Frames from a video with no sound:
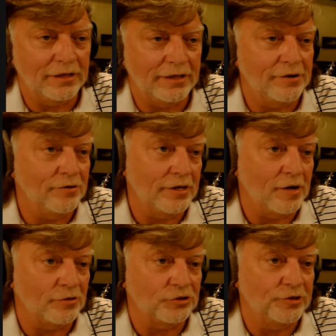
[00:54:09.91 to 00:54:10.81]
They
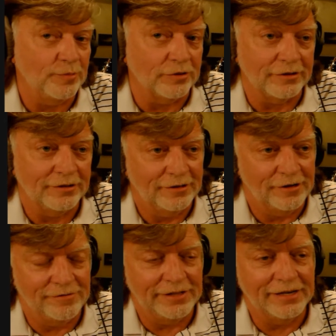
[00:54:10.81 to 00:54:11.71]
almost tripled
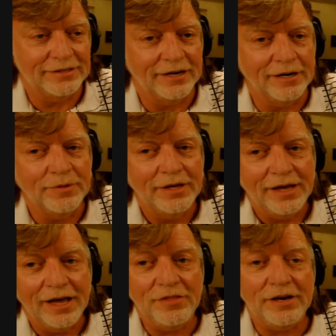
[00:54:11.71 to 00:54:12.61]
over that time.
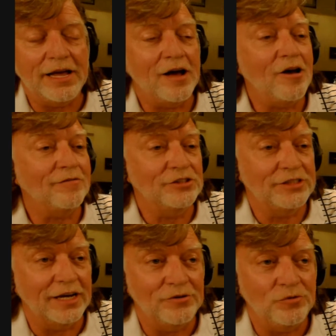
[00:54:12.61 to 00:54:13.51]
And then now all of a
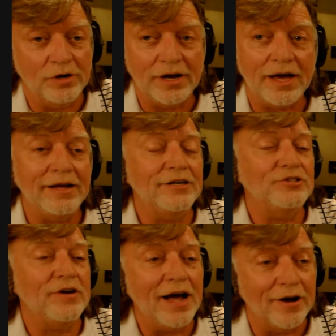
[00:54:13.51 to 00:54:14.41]
sudden, we're not in a
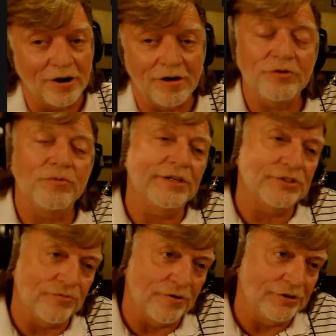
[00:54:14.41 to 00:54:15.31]
drought. All the
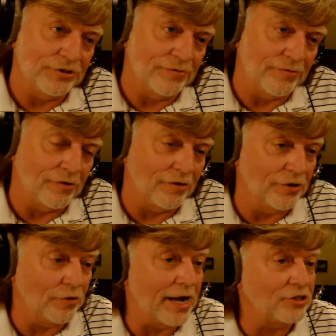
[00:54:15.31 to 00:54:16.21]
reservoirs are full.
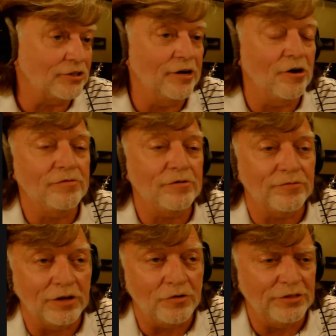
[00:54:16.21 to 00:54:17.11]
They're actually
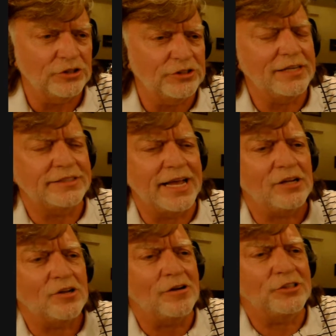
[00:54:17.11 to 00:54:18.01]
overflowing. They're saying, "Take
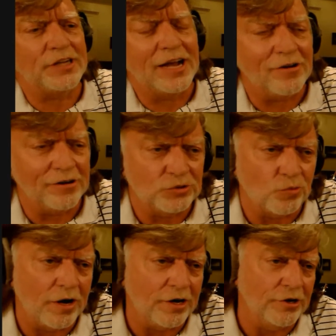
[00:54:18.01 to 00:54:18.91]
long showers,
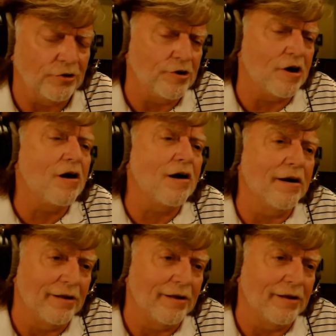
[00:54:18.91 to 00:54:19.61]
water your yard."